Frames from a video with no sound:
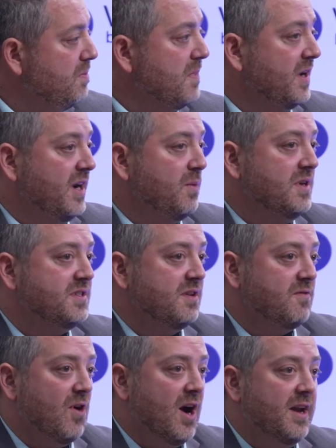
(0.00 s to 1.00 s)
Monday, Wednesday,
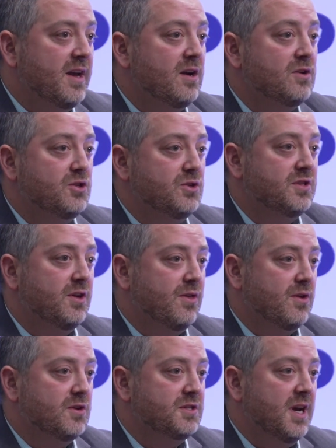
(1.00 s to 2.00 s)
Friday, or Tuesday,
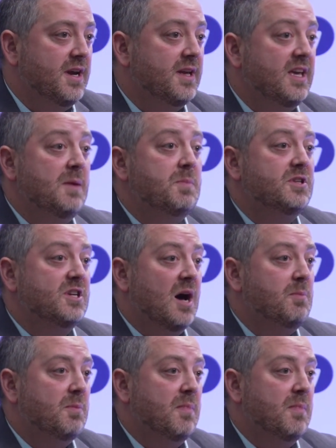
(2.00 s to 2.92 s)
Thursday, to keep it top of